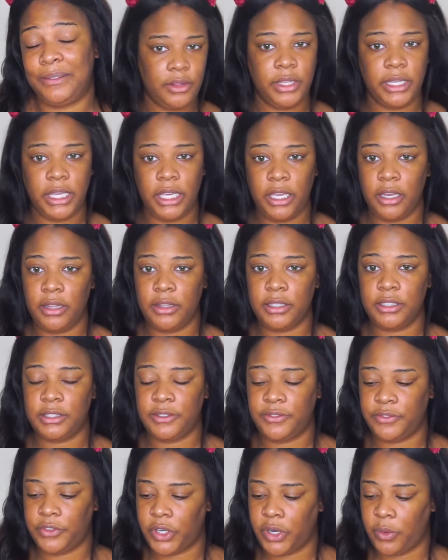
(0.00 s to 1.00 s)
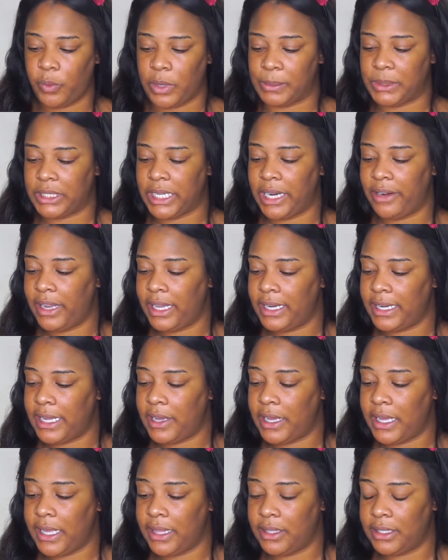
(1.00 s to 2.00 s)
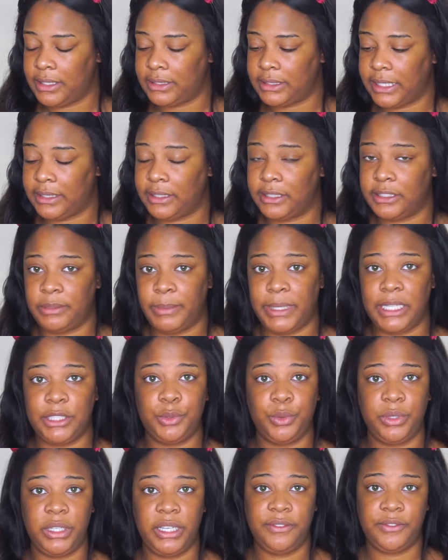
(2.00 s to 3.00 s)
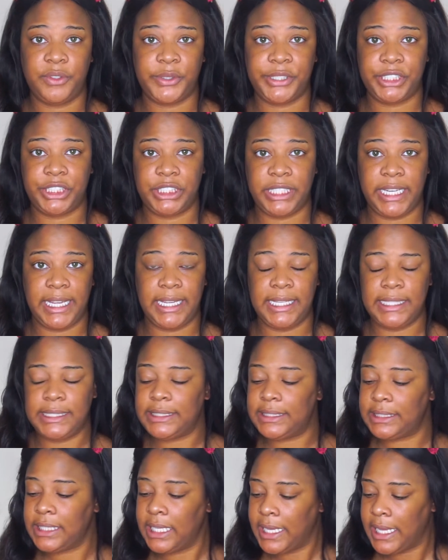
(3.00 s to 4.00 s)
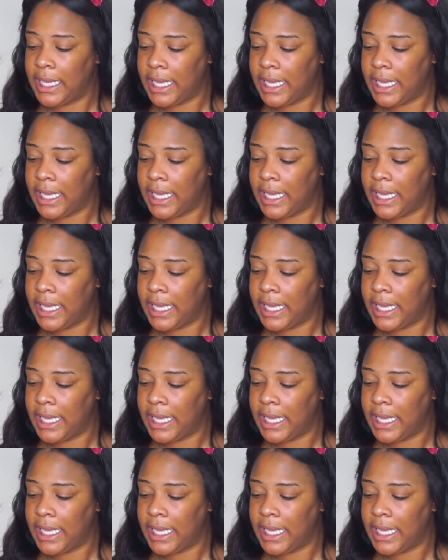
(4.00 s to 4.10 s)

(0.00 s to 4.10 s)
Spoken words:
Looking on the Sephora website right now, it looks like there's about 24 shades,